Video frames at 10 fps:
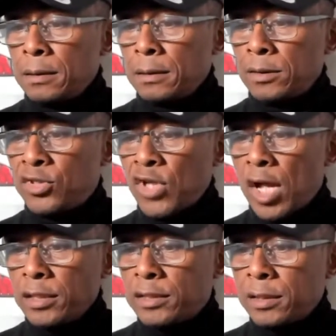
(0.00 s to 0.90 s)

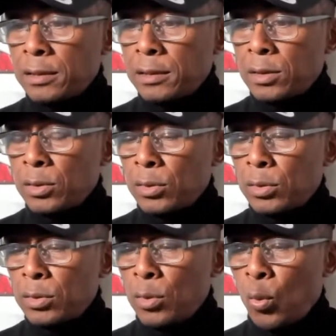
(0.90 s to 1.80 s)
Shanta
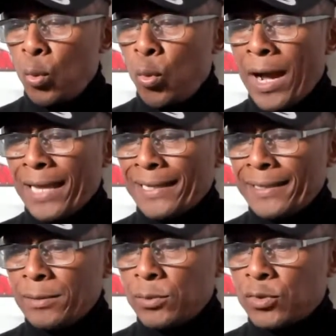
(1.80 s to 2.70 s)

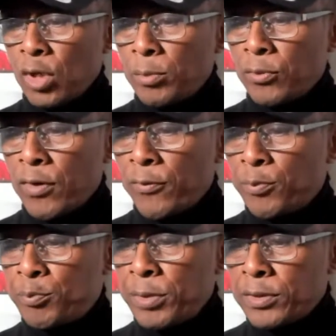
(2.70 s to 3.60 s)
Watley. What's up, Griff?
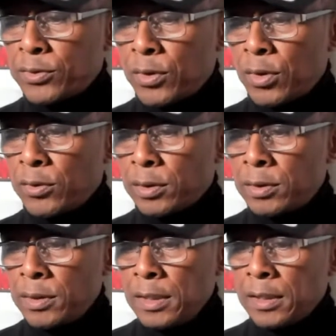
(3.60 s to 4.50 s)
Peace to all the
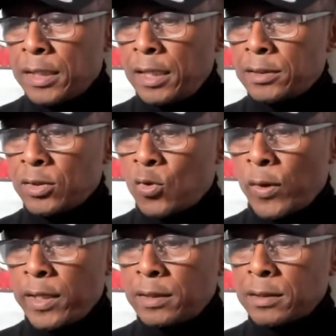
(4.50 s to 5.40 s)
kings and
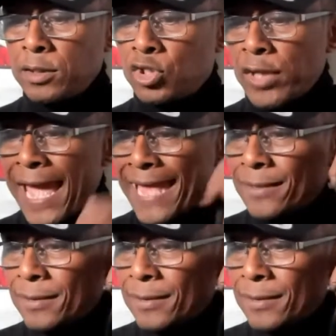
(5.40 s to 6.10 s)
queens in the chat.